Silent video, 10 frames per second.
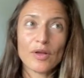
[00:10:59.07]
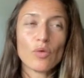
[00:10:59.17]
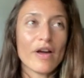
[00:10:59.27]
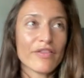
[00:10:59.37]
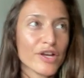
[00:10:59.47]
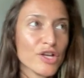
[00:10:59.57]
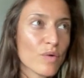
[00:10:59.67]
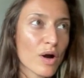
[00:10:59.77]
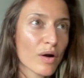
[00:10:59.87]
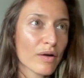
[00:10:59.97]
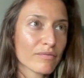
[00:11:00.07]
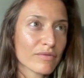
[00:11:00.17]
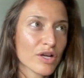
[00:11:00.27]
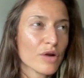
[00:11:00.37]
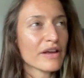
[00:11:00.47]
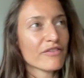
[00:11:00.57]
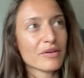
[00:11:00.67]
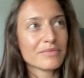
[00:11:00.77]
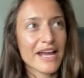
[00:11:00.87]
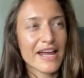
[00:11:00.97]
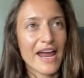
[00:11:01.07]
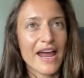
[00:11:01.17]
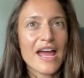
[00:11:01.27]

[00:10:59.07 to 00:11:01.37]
whether you are going from like a